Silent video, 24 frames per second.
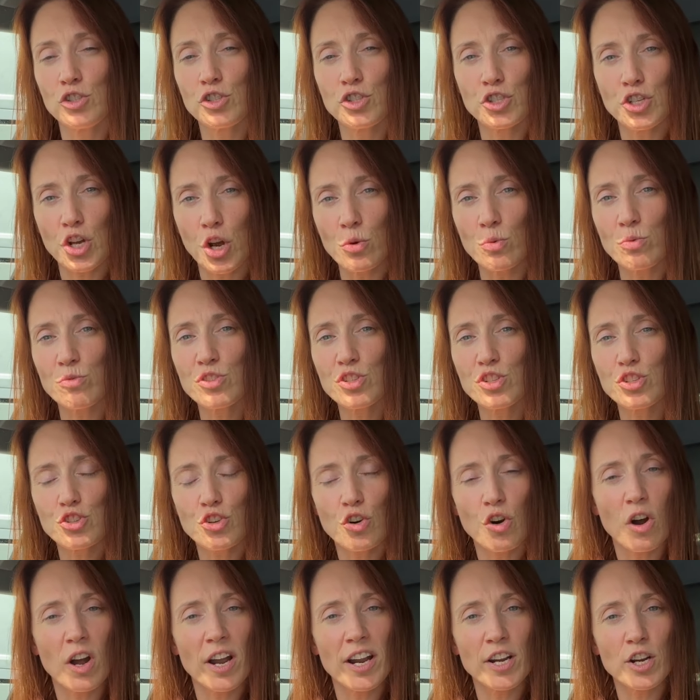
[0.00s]
Don't
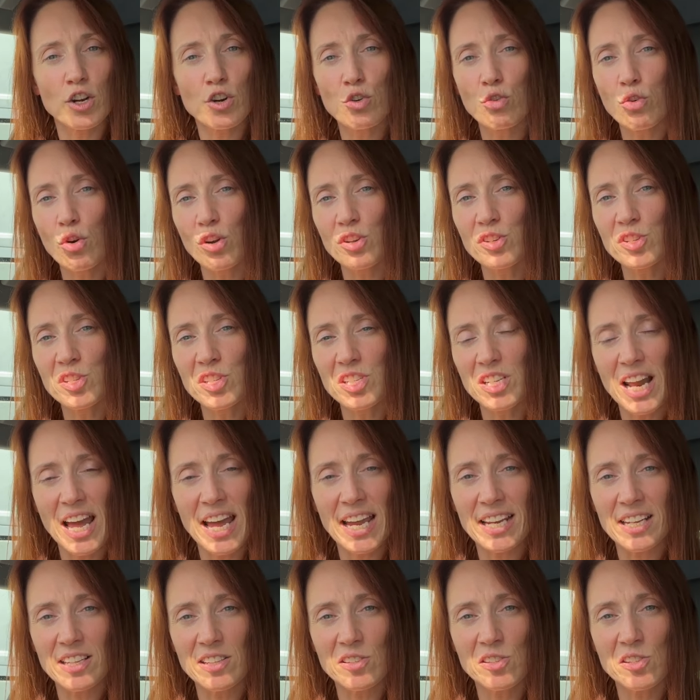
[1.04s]
try and cross
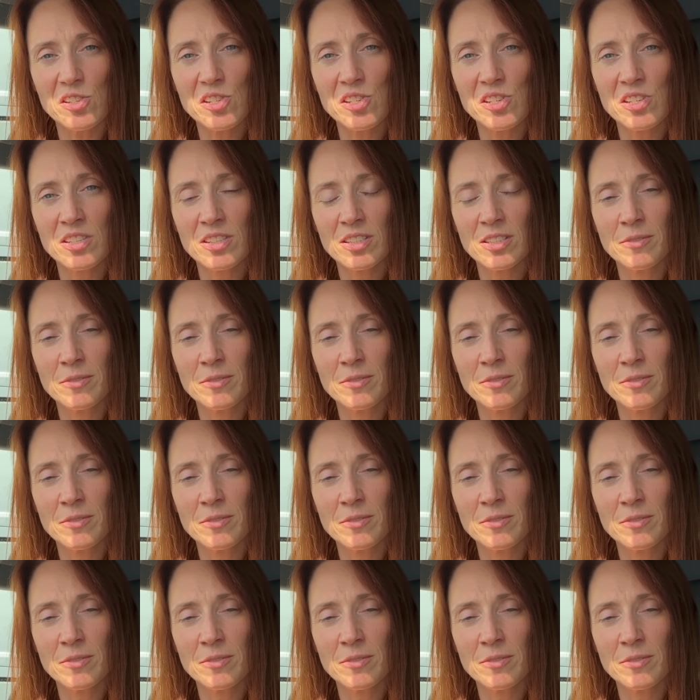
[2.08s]
lanes